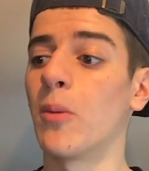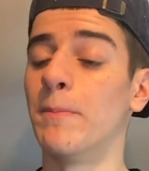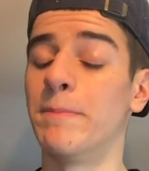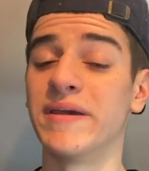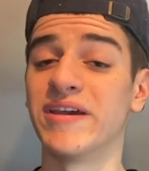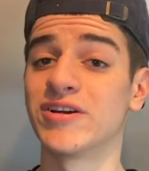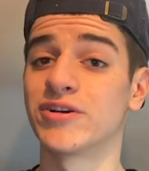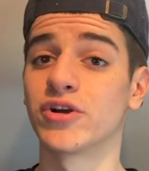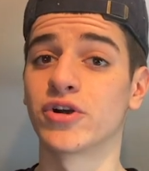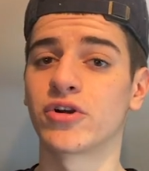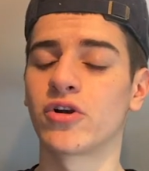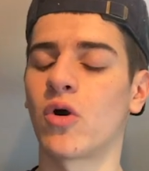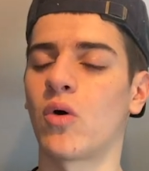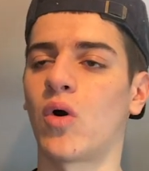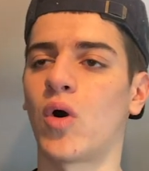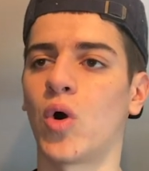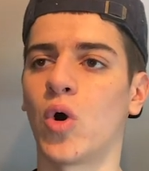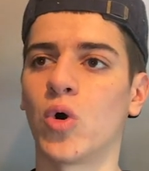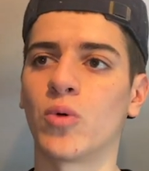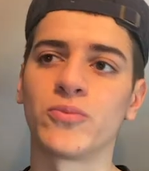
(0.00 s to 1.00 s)
big or go
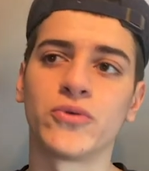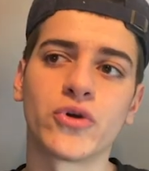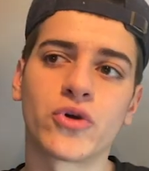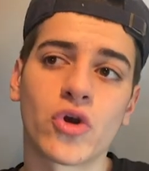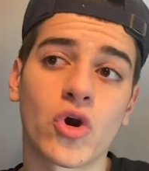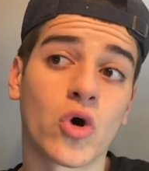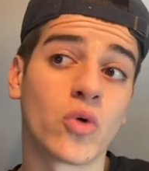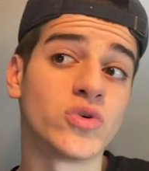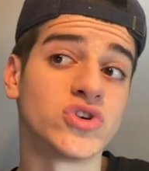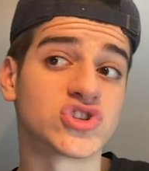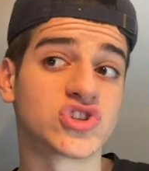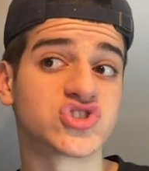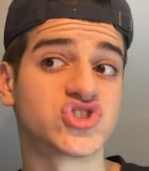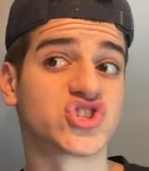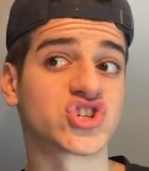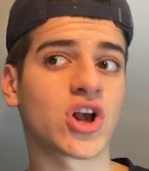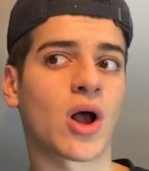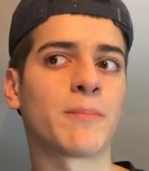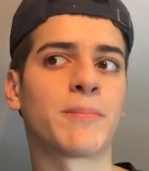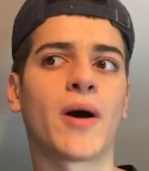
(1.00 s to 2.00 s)
home, you can always
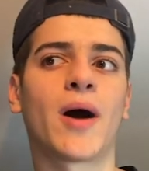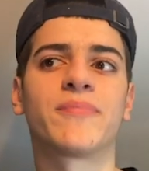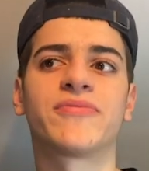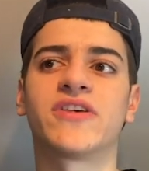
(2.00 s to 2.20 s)
jump up